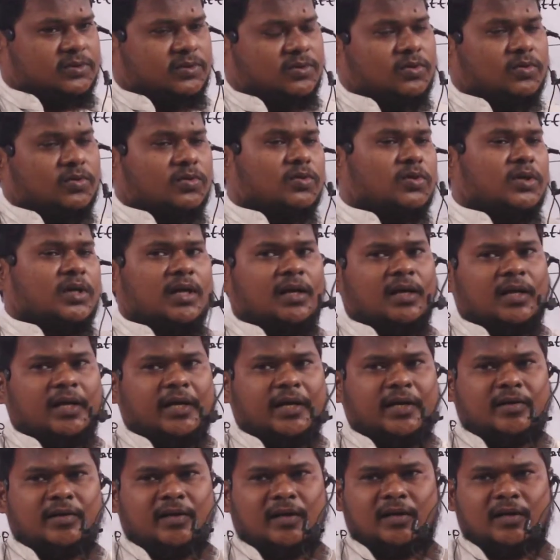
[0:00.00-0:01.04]
Total
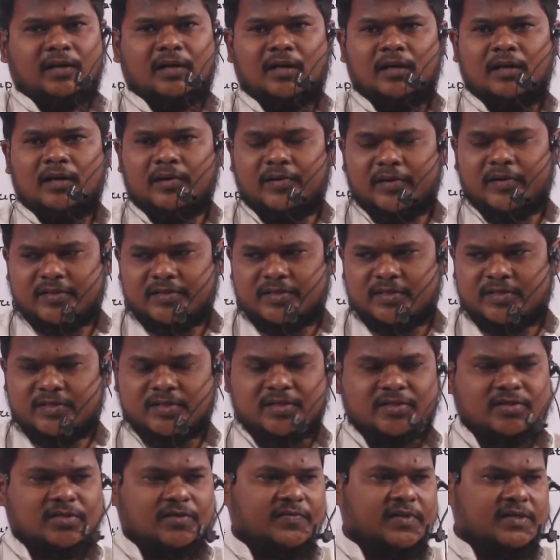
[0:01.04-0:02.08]
internal
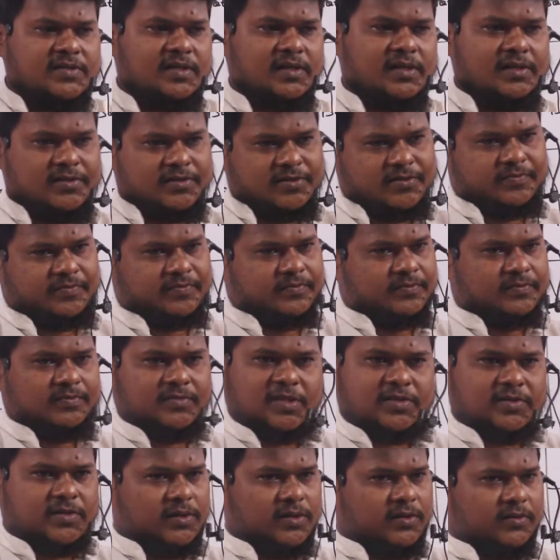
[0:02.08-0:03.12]
resistance of the cells.
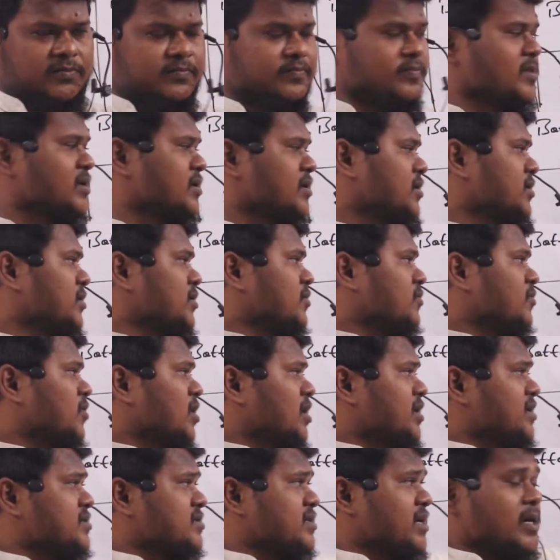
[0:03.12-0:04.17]
That's all.
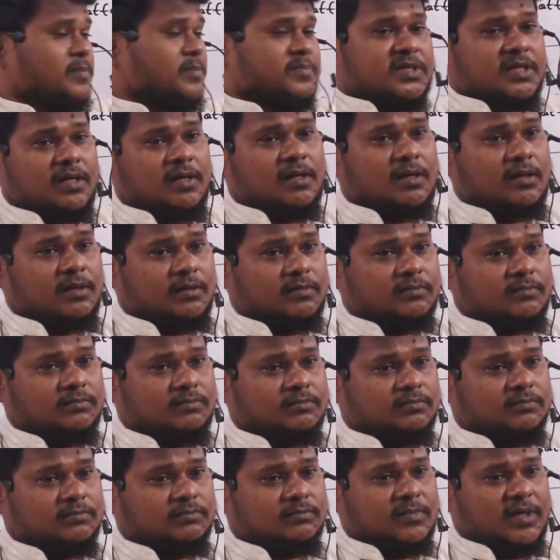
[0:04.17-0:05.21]
What is capital R?
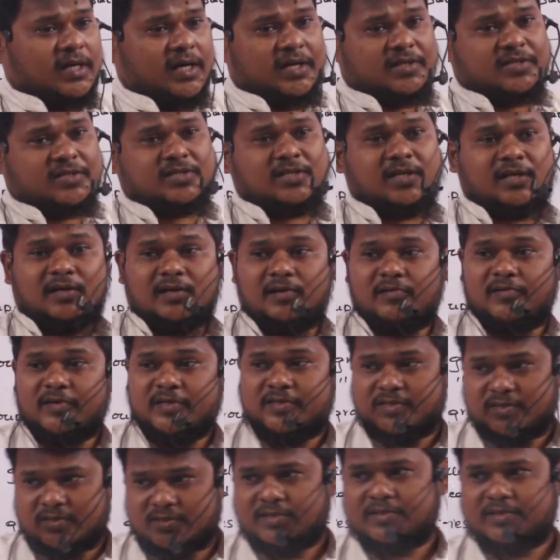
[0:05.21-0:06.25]
External
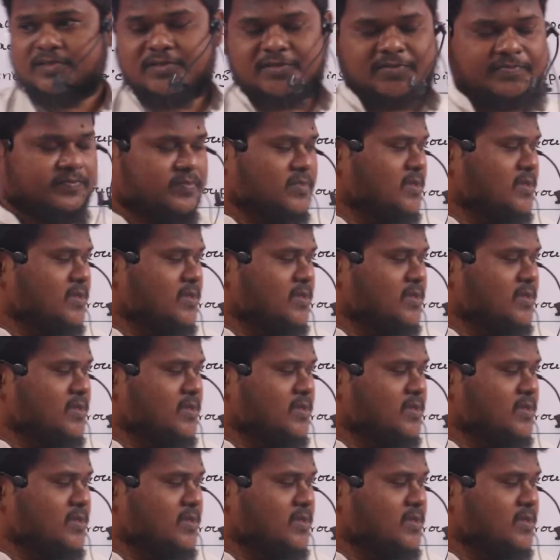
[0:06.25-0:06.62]
resistance.